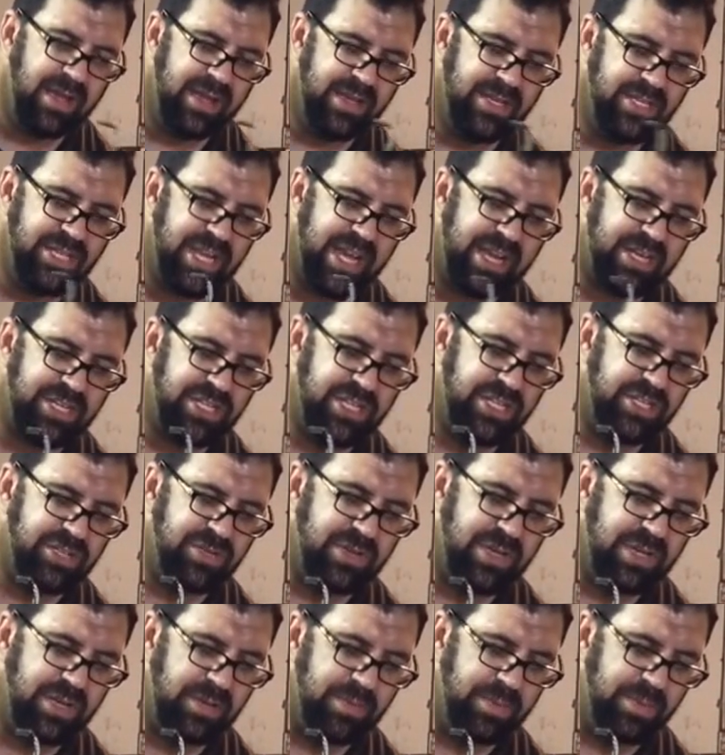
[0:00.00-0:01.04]
injection
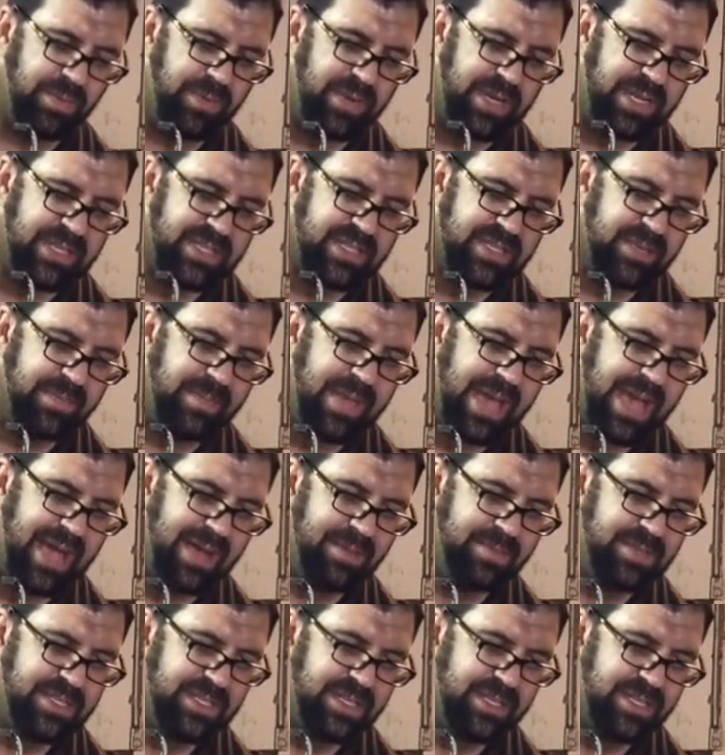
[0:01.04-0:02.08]
trigger points, the
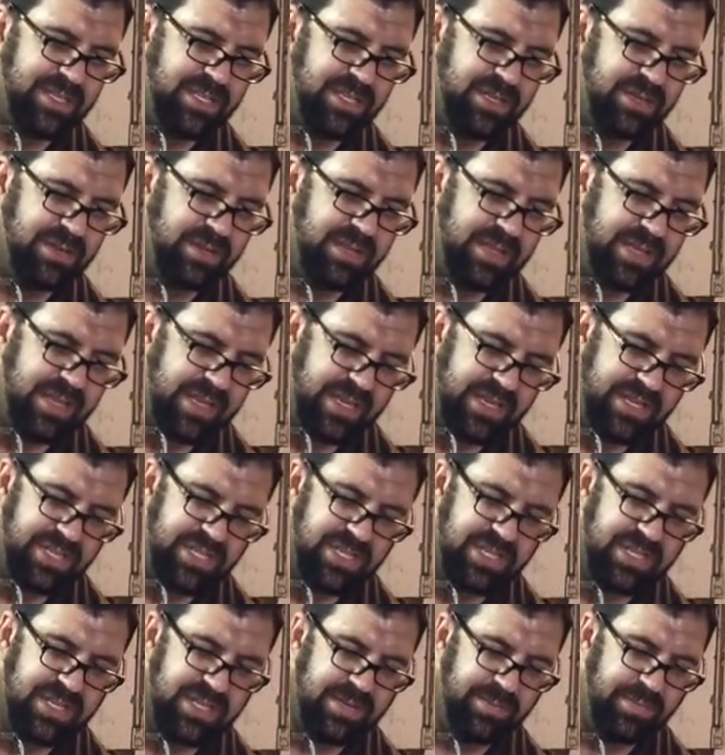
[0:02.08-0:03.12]
MAP sensor, the
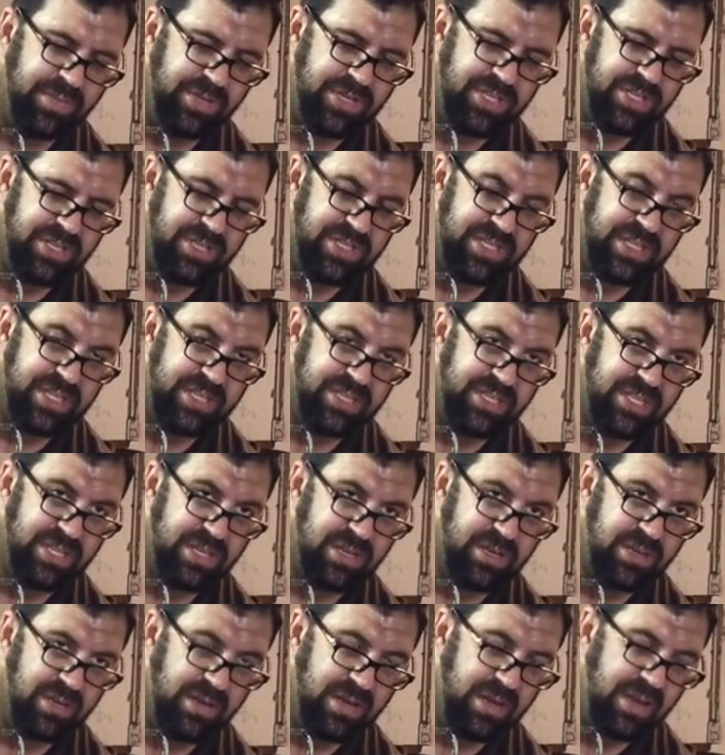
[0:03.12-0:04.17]
engine temperature
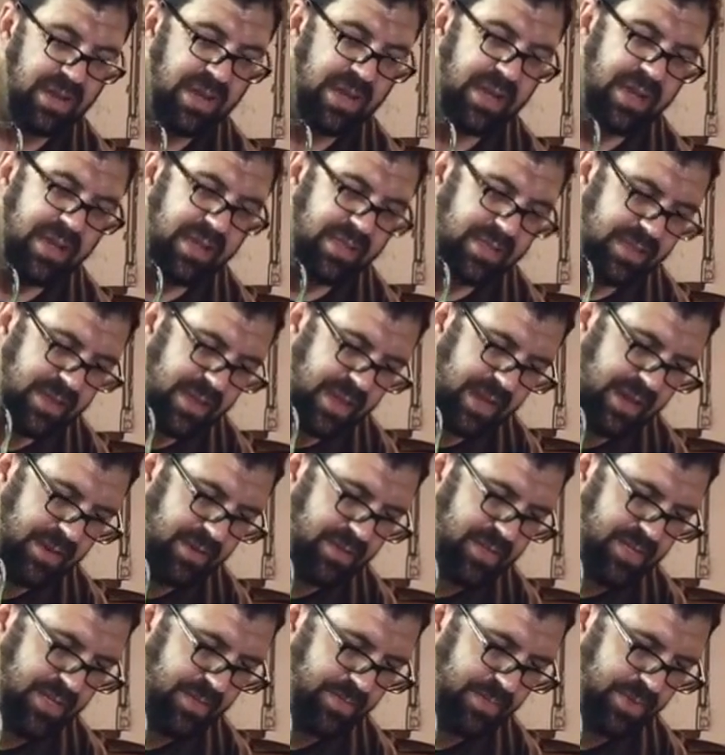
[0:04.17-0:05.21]
sensor, the
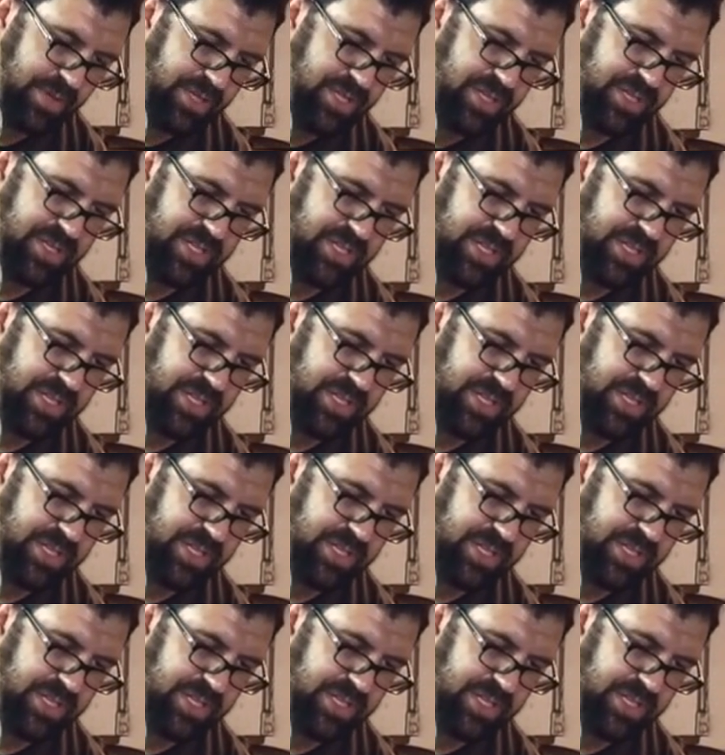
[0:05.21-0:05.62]
air temperature